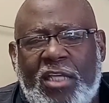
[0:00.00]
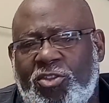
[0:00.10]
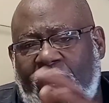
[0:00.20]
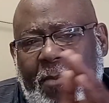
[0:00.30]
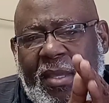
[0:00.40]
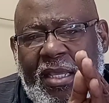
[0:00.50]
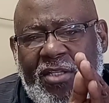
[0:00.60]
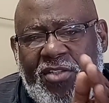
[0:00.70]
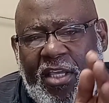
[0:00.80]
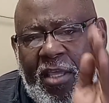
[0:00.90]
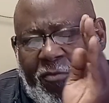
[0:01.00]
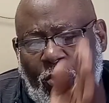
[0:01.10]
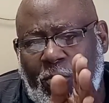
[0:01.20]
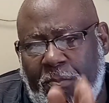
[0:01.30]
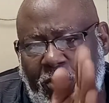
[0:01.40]
So that means if
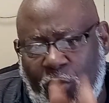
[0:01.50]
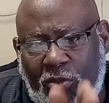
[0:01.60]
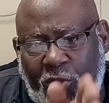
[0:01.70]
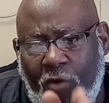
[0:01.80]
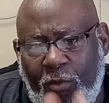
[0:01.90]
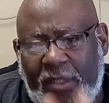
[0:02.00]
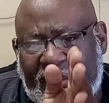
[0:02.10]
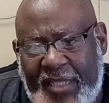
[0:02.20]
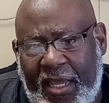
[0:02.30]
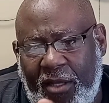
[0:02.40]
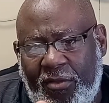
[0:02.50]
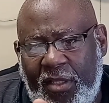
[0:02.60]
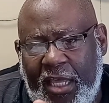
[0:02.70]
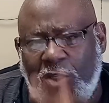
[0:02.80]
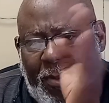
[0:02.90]
you're a Jehovah's Witness now,
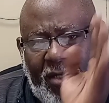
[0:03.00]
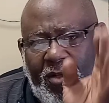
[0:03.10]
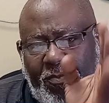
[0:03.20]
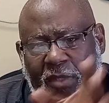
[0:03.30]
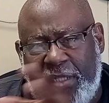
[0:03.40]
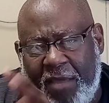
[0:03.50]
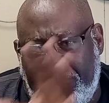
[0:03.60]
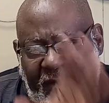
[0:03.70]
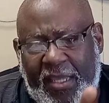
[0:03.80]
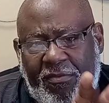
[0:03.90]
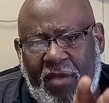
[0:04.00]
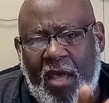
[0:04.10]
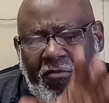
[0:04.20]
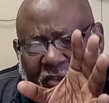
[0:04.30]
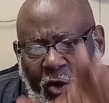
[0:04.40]
and you've been in that faith
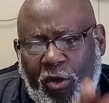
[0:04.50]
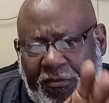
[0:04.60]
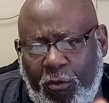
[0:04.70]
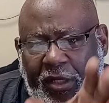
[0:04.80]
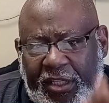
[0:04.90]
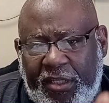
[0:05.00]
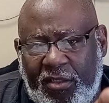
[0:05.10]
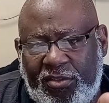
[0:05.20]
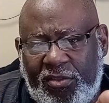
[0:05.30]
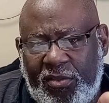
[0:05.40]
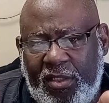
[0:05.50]
for 30, 40 years,